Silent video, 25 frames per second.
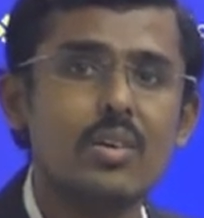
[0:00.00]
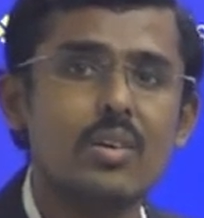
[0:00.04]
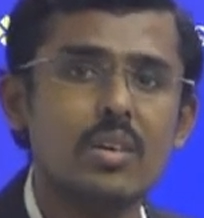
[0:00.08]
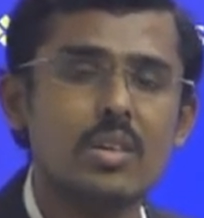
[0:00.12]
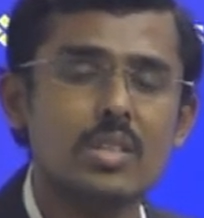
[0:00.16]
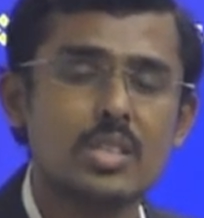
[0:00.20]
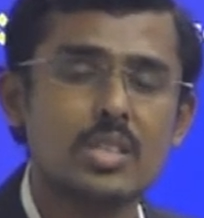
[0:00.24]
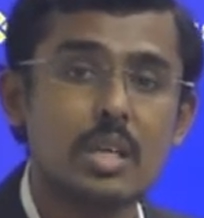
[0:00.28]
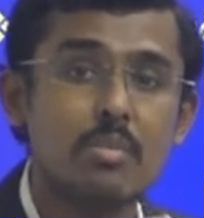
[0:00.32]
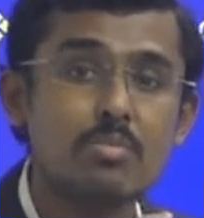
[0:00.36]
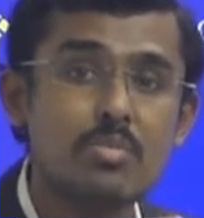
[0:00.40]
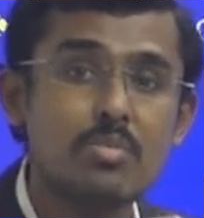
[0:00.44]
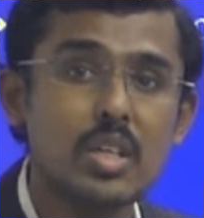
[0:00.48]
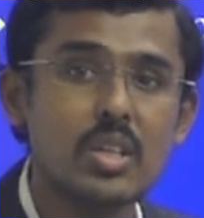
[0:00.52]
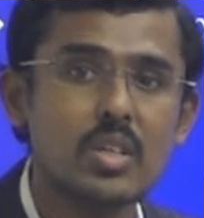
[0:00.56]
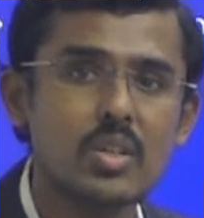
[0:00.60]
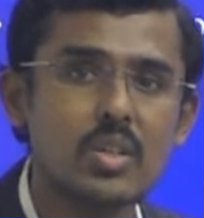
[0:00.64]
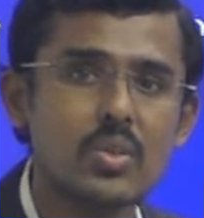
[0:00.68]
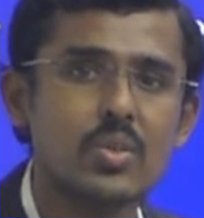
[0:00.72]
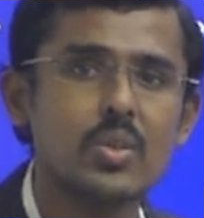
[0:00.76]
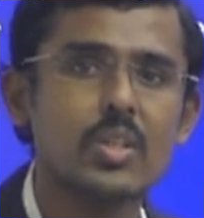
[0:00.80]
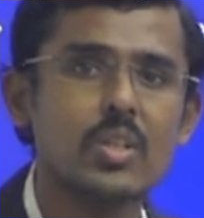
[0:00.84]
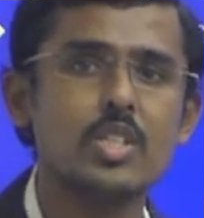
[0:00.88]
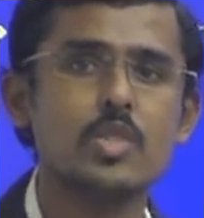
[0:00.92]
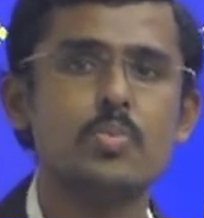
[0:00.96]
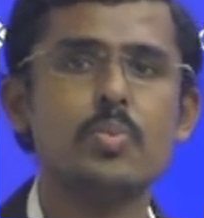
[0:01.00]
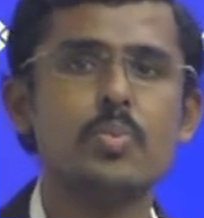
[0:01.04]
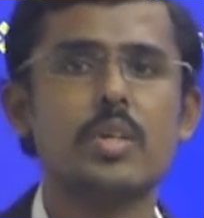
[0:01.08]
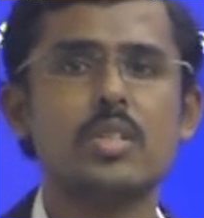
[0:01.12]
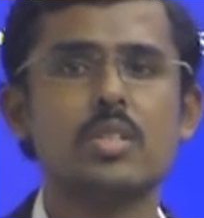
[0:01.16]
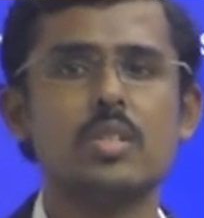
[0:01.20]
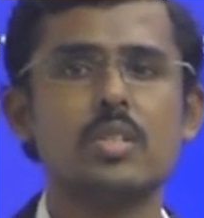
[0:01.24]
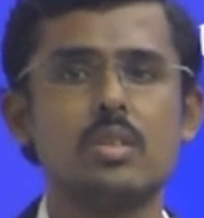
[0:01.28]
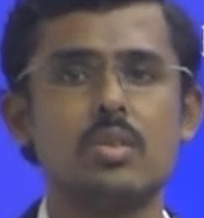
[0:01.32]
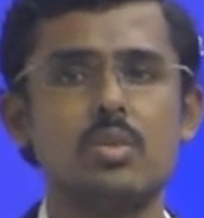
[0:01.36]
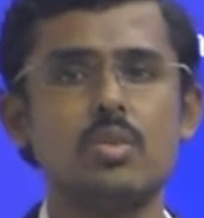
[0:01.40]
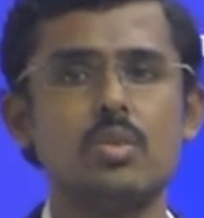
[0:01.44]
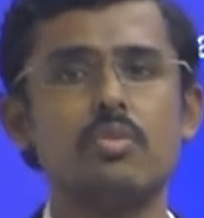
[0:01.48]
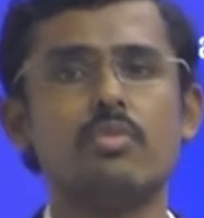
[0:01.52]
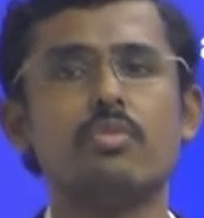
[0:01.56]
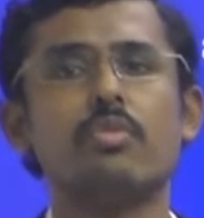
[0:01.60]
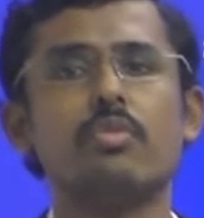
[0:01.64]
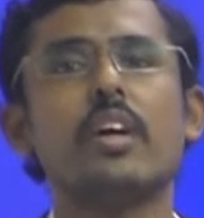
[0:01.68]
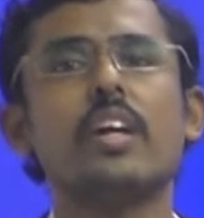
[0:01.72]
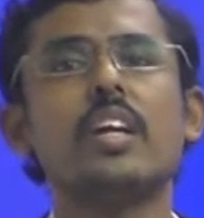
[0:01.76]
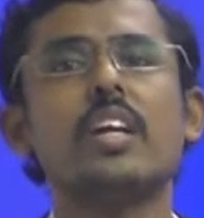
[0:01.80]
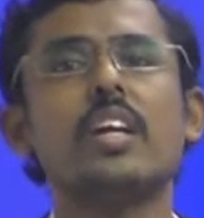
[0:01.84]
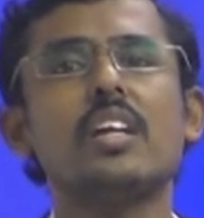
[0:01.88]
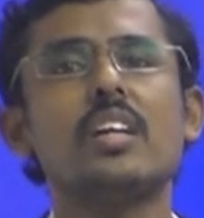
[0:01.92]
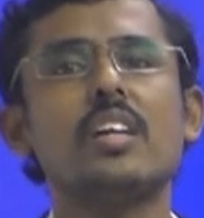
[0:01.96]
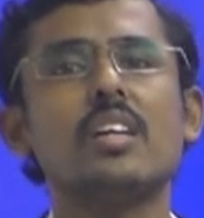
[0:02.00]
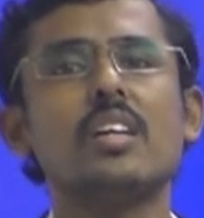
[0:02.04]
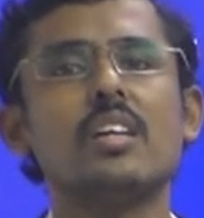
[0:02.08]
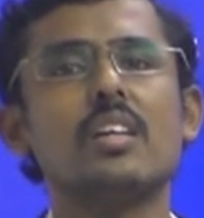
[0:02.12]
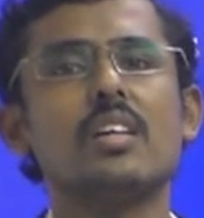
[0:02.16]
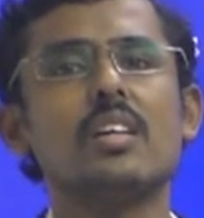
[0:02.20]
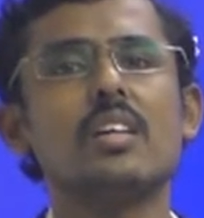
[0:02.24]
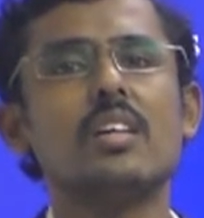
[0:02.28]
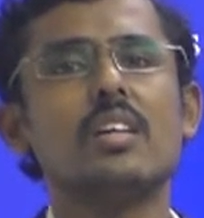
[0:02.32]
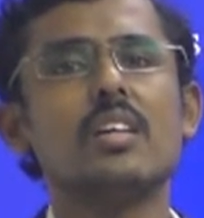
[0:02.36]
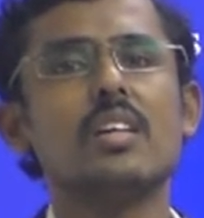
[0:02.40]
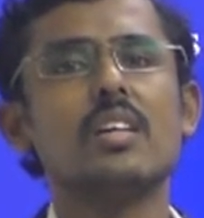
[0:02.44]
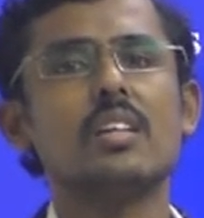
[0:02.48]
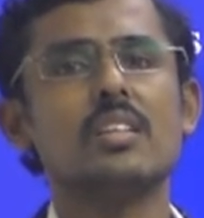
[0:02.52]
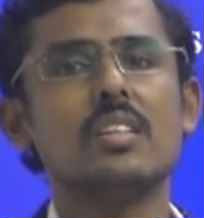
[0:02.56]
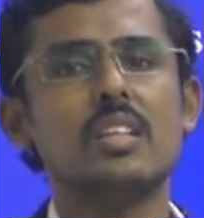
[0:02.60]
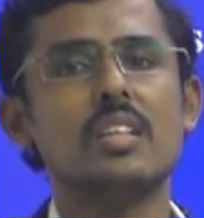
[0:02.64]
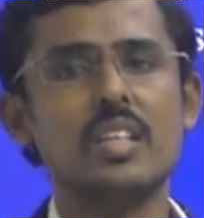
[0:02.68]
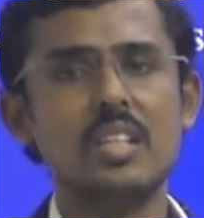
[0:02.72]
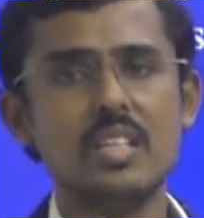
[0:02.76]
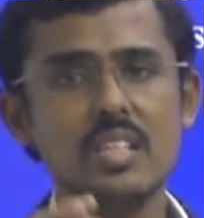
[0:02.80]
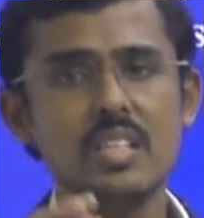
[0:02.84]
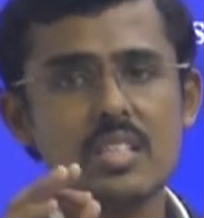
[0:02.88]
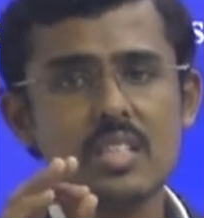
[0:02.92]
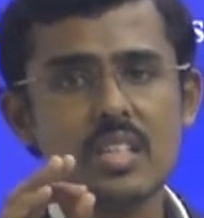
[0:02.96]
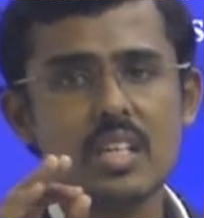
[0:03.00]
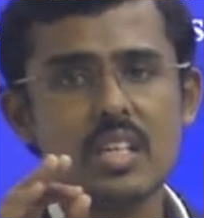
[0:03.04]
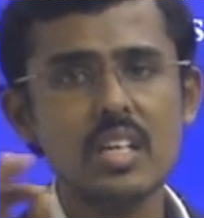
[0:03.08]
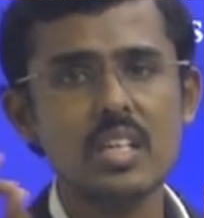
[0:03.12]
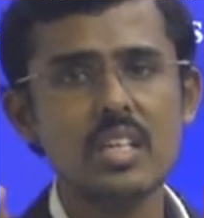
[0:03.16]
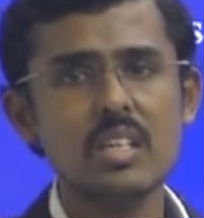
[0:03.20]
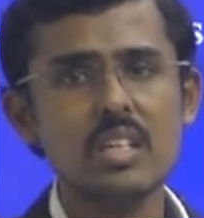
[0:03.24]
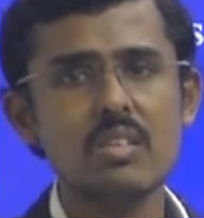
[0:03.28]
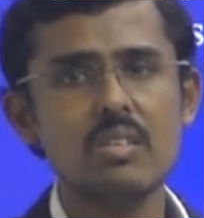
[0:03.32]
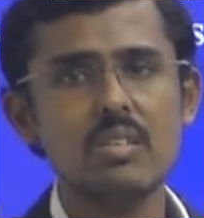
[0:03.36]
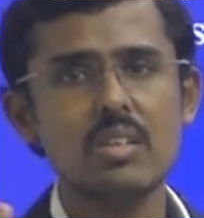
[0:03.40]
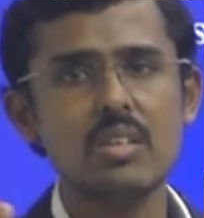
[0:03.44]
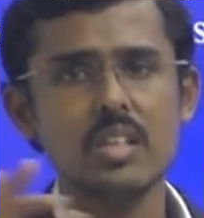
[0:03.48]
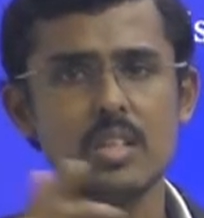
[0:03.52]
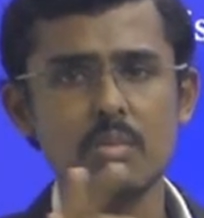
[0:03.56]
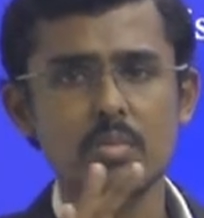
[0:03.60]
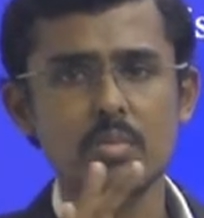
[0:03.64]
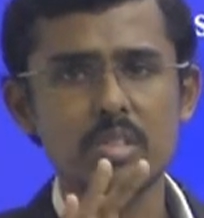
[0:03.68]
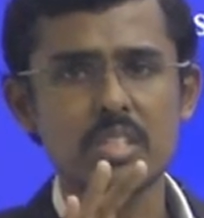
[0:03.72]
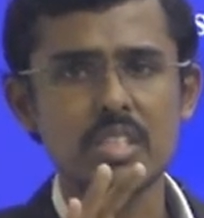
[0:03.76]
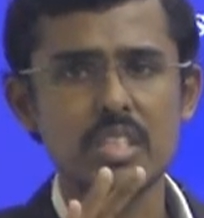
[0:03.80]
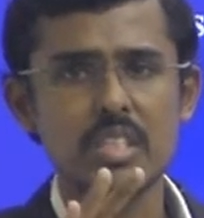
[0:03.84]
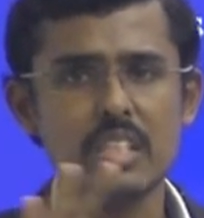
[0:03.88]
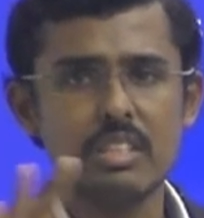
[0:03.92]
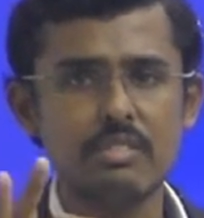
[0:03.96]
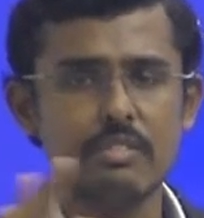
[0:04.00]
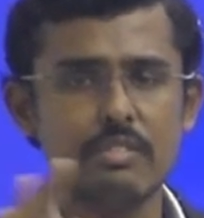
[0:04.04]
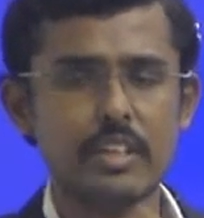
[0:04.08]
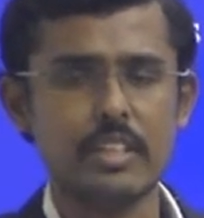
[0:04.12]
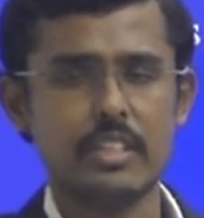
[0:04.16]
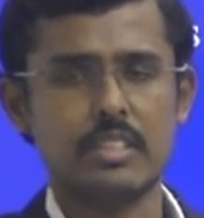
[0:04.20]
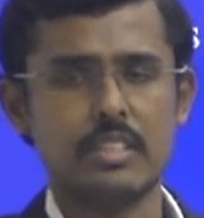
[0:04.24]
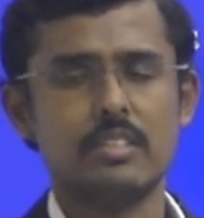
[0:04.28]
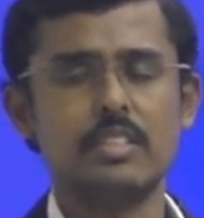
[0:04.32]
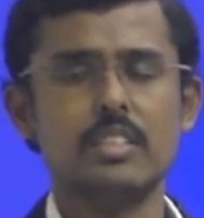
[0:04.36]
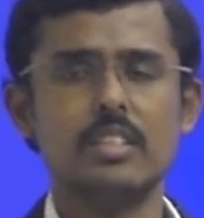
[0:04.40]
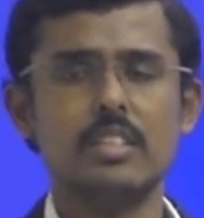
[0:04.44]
subject to inspection to find the discontinuity, it means the defect.